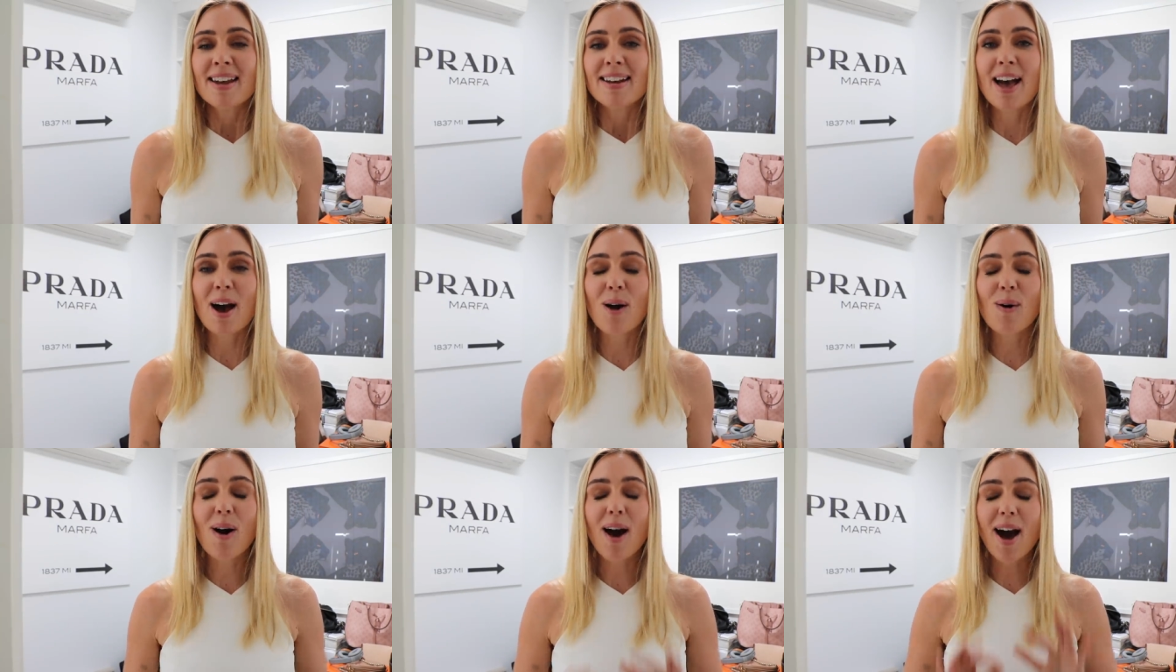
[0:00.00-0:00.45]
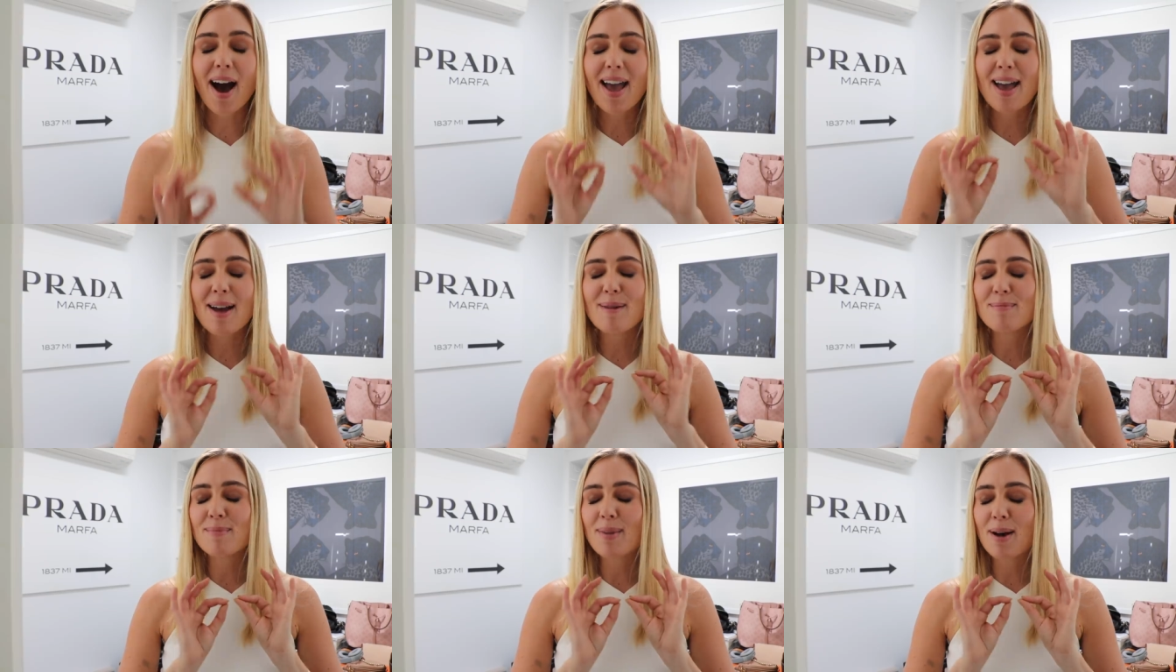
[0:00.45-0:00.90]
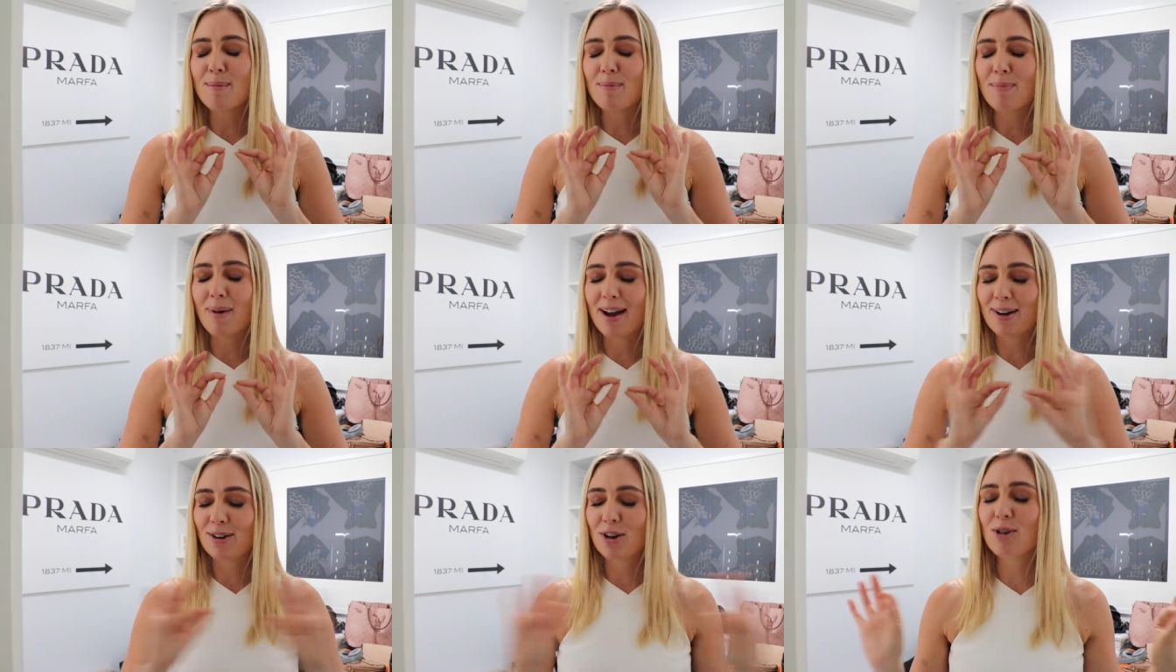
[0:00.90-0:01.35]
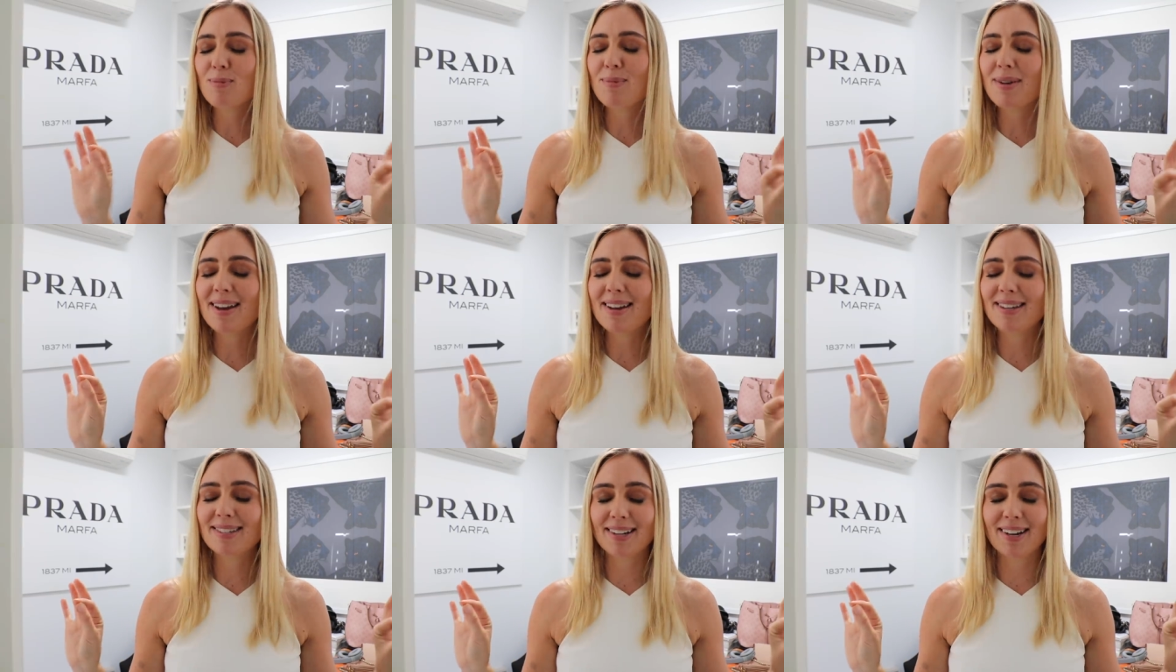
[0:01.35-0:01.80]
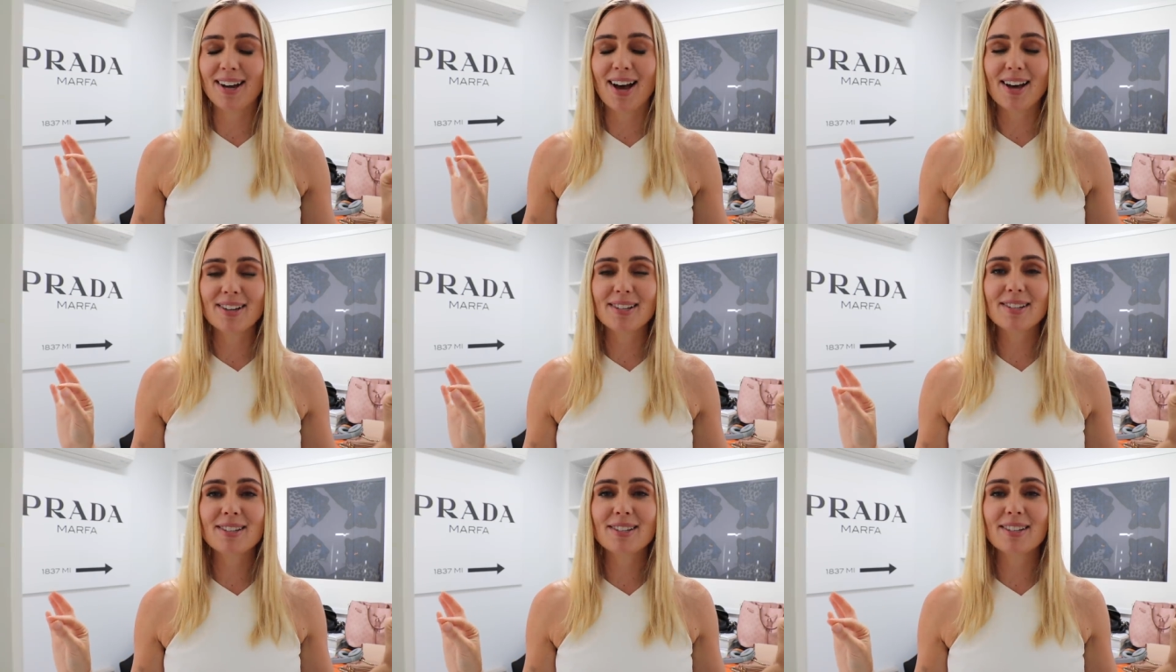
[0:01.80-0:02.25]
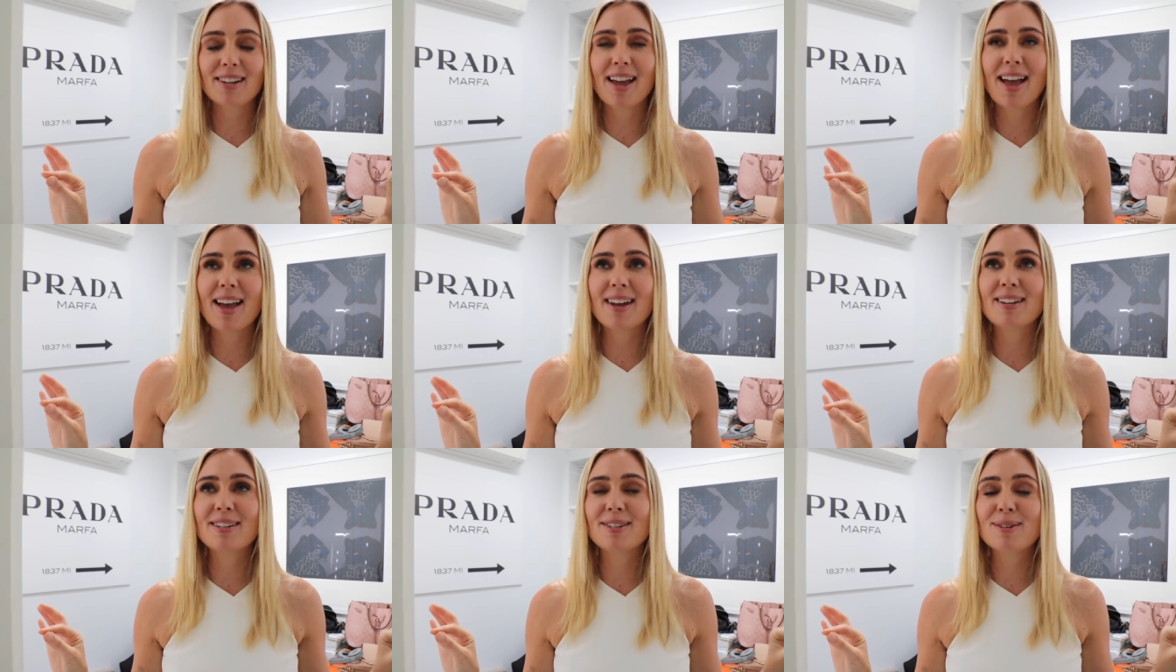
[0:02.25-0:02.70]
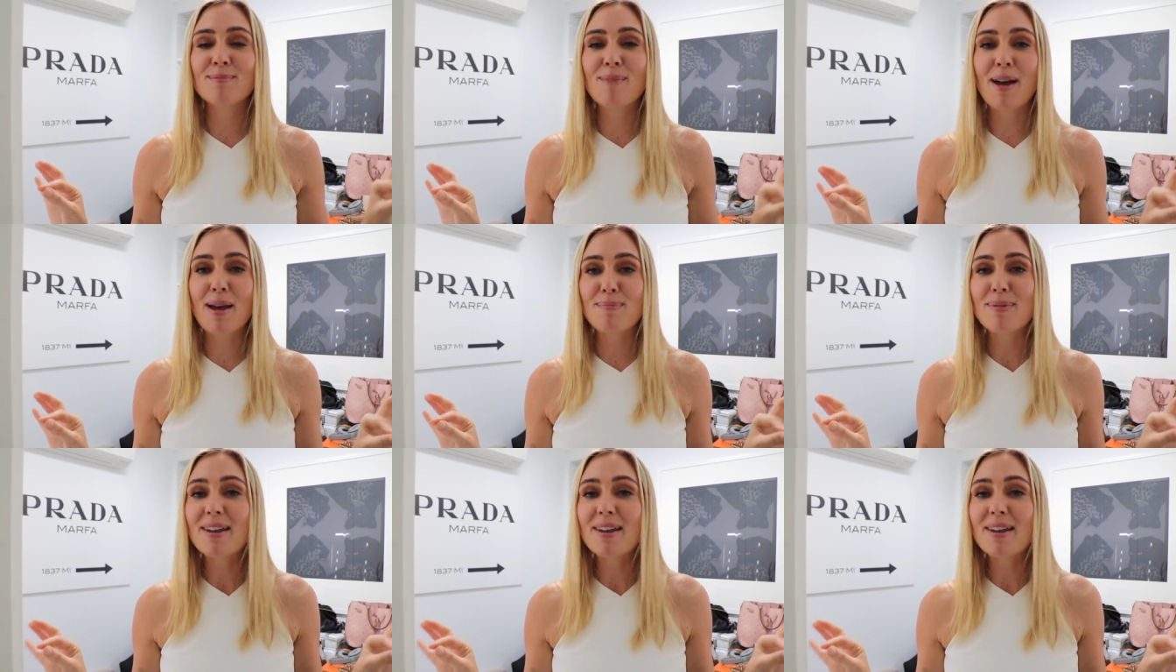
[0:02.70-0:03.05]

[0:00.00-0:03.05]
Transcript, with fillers: Now, I am by no means an artist, and my